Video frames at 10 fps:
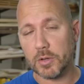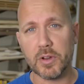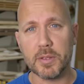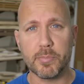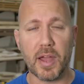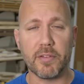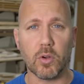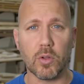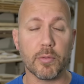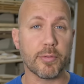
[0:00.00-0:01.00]
degree
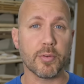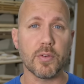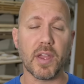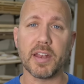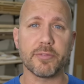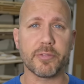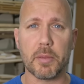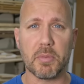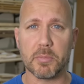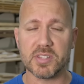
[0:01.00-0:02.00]
bevel through any
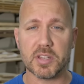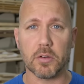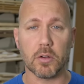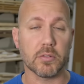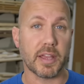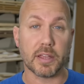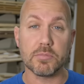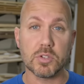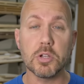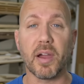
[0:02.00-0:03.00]
framing material, like a
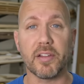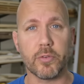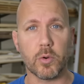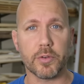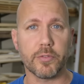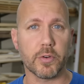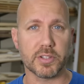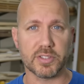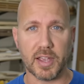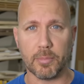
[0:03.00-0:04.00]
two by four, for
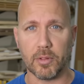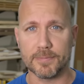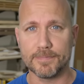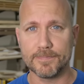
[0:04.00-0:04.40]
example.